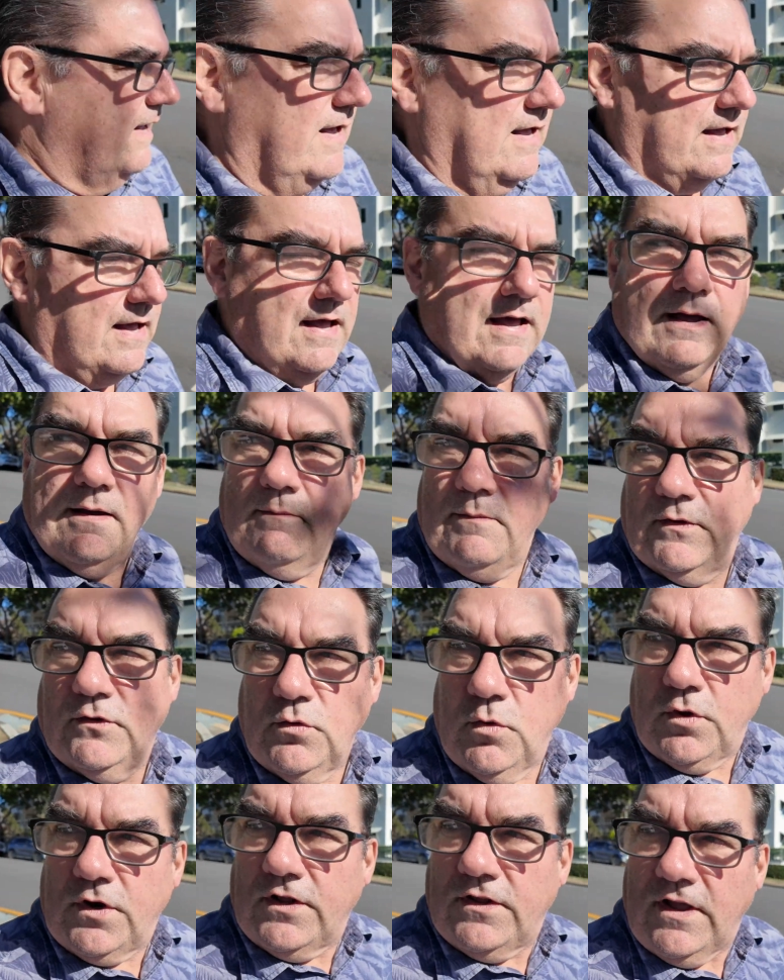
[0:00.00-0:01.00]
my
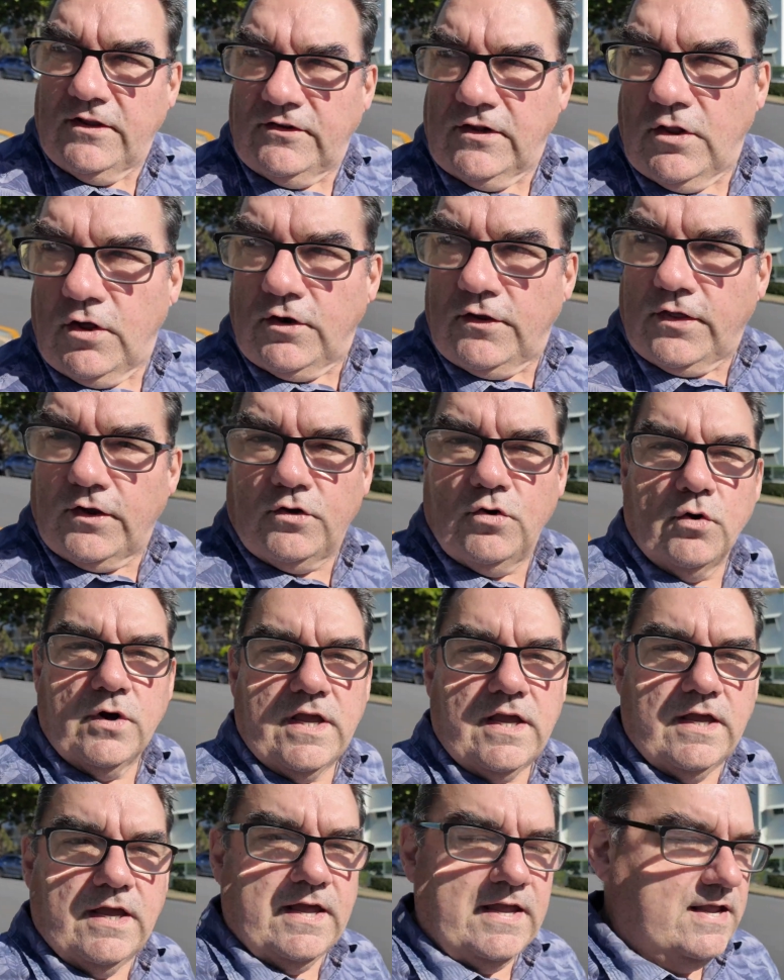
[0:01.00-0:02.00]
daughter, does a lot of the
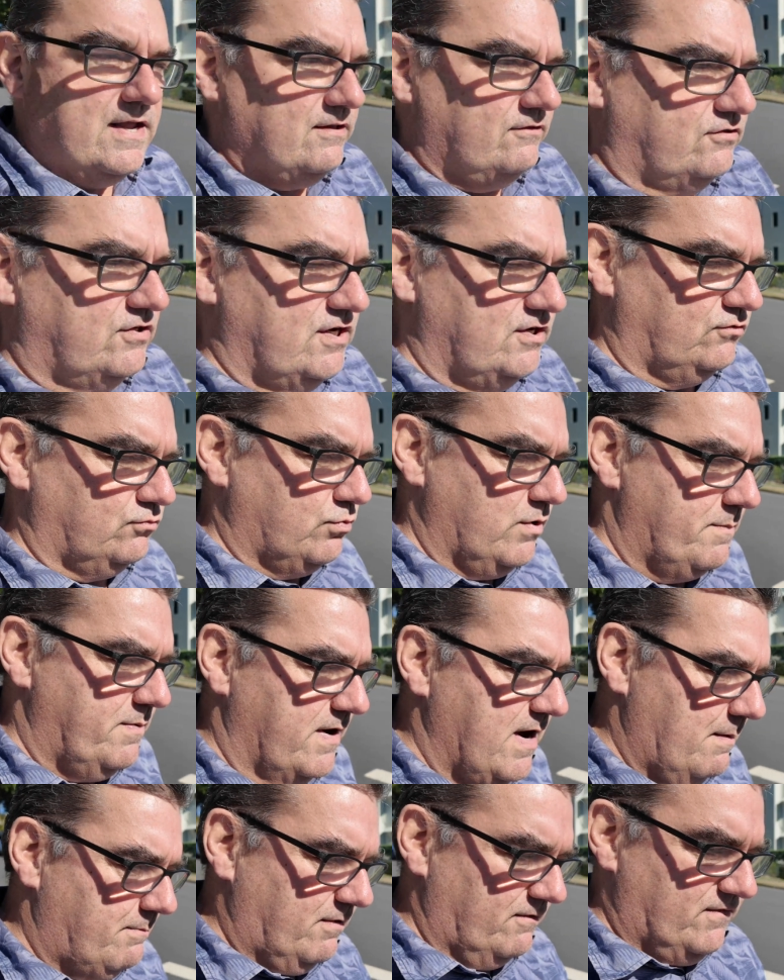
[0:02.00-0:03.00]
cooking here. She's
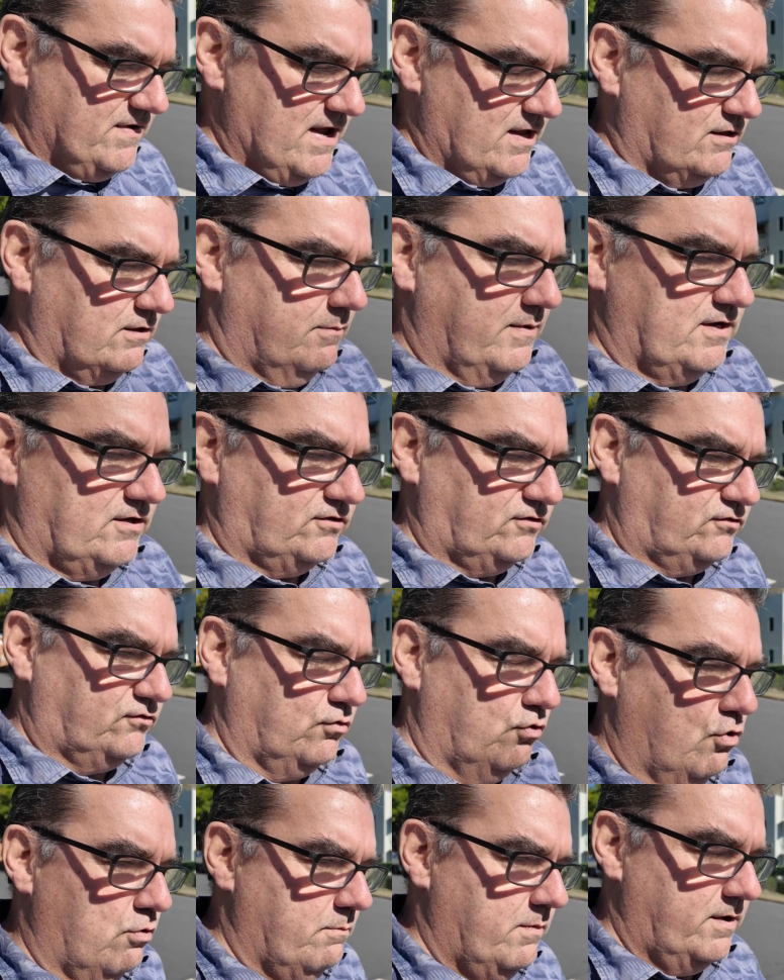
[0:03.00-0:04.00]
whipping up a Vietnamese
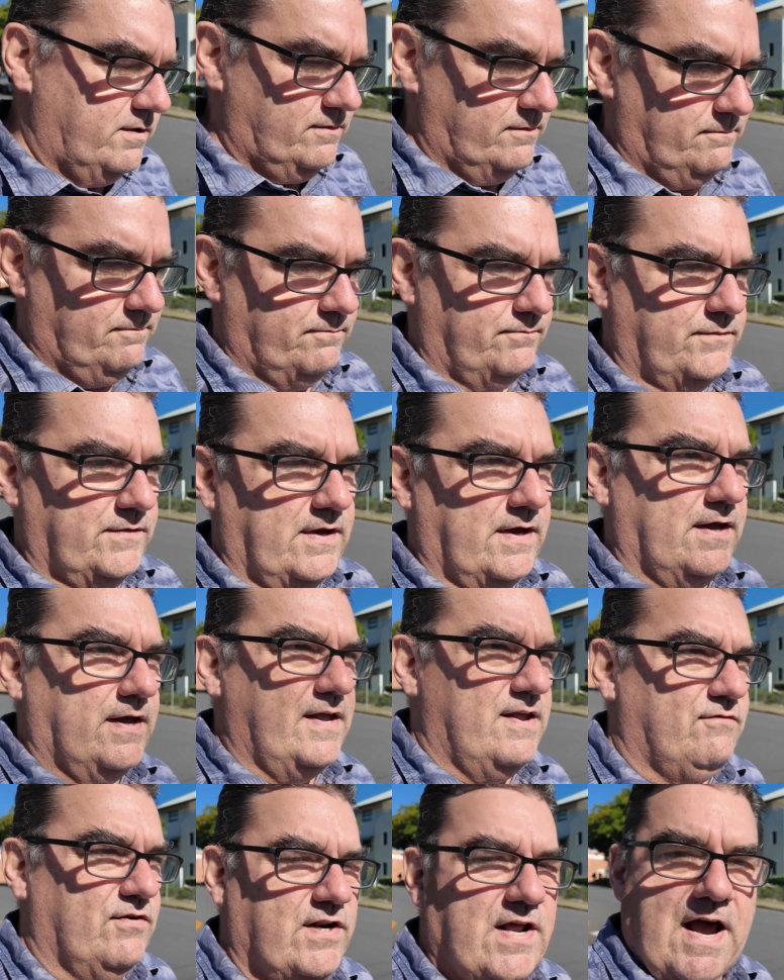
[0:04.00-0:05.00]
storm
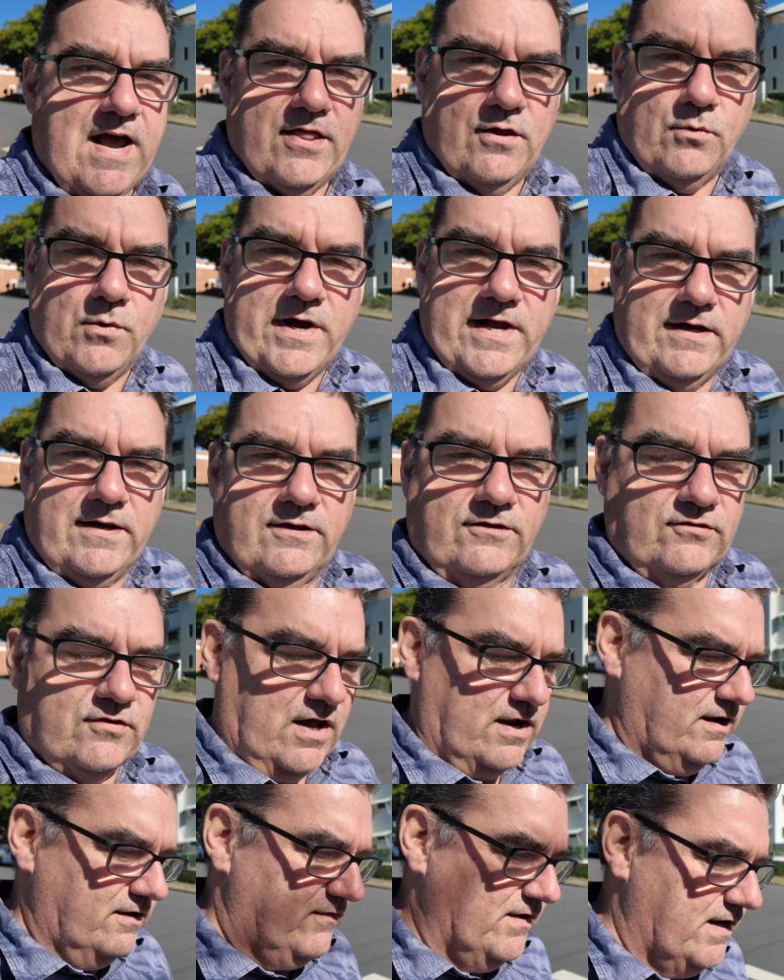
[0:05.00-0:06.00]
every day of the week. It's
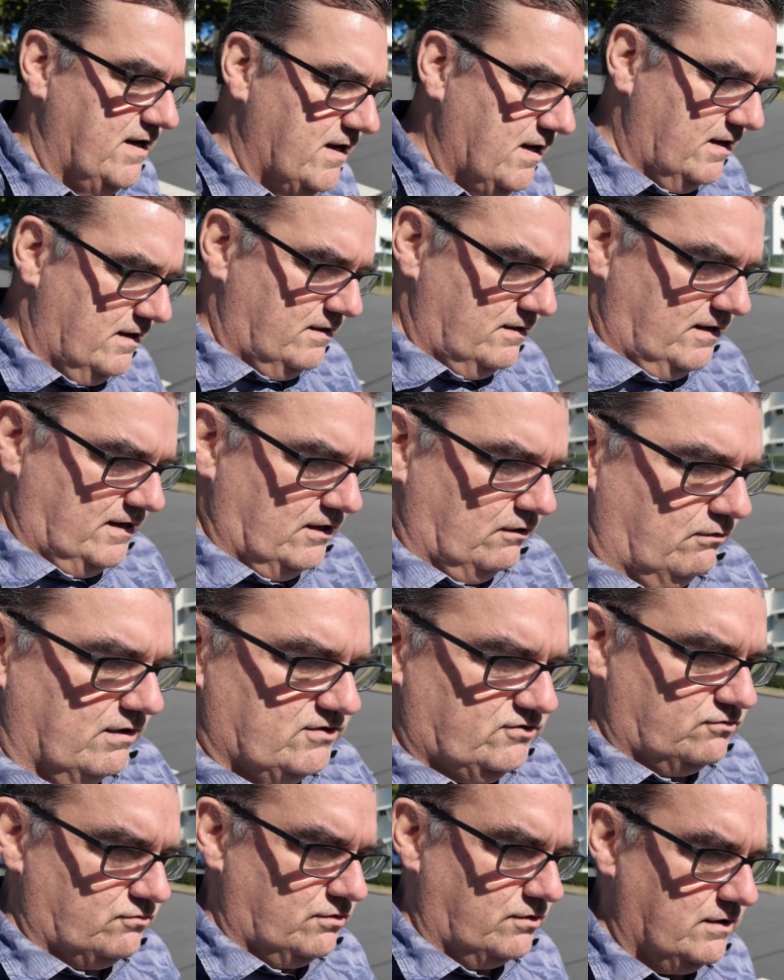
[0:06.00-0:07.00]
like living in a
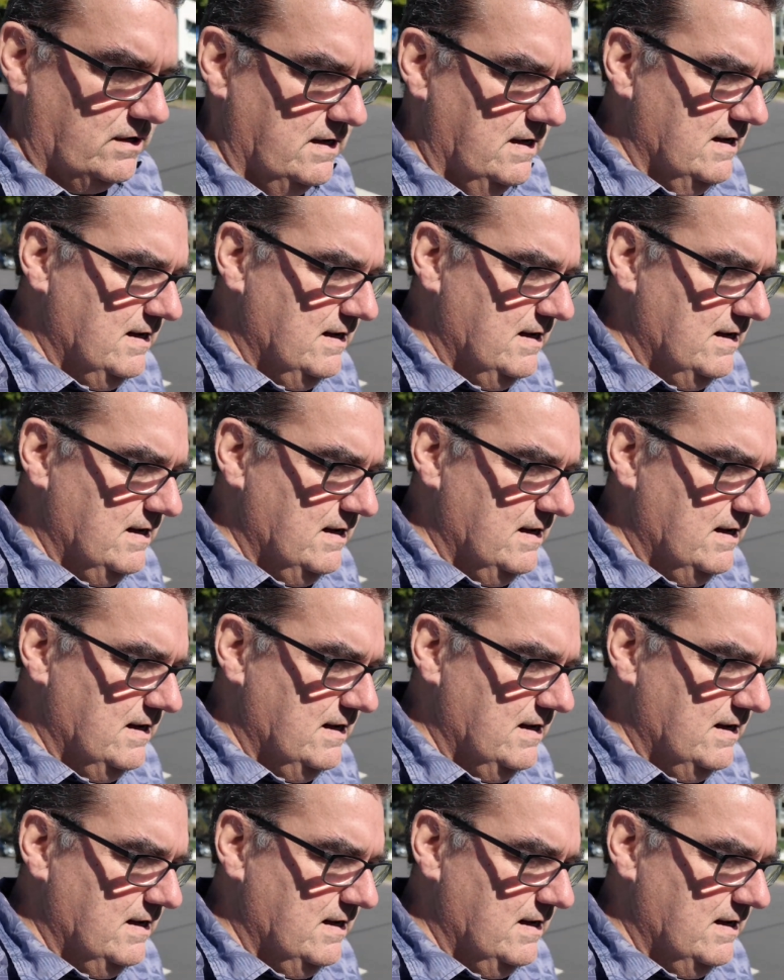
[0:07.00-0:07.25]
restaurant.